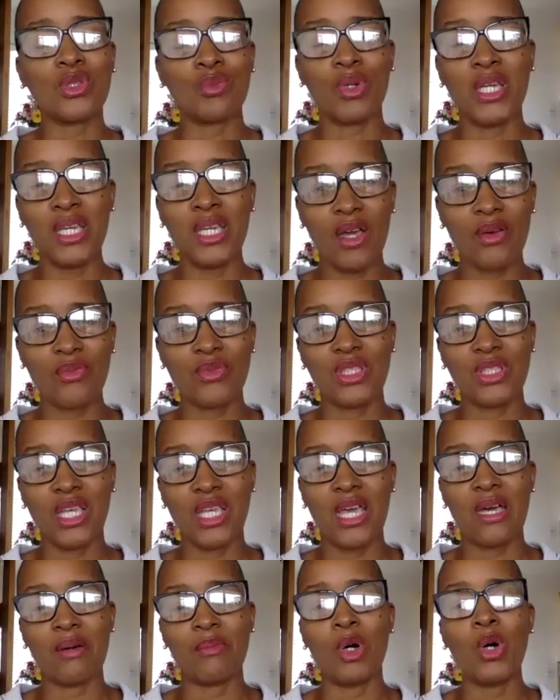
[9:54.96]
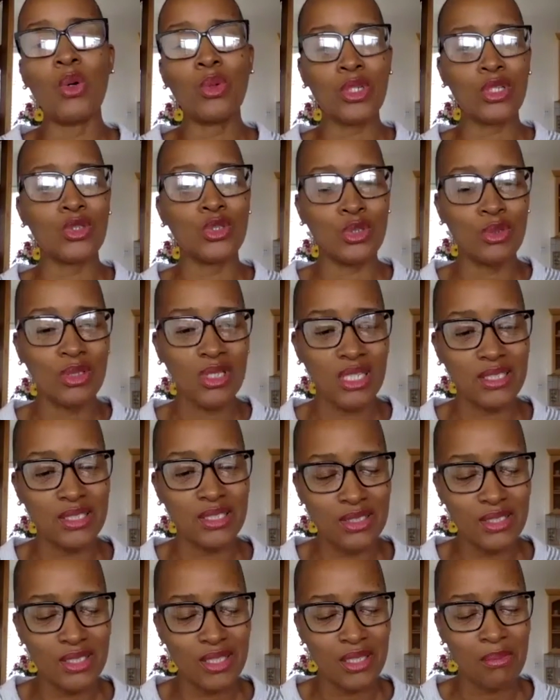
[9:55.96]
three of them, who did you listen
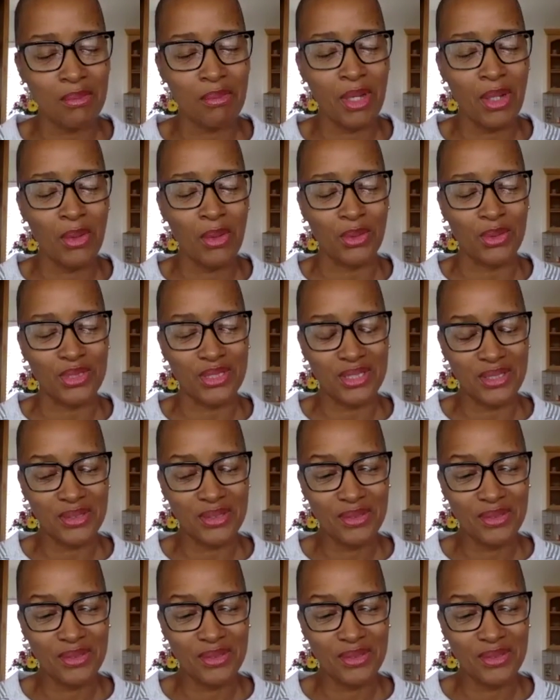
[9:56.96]
to the most?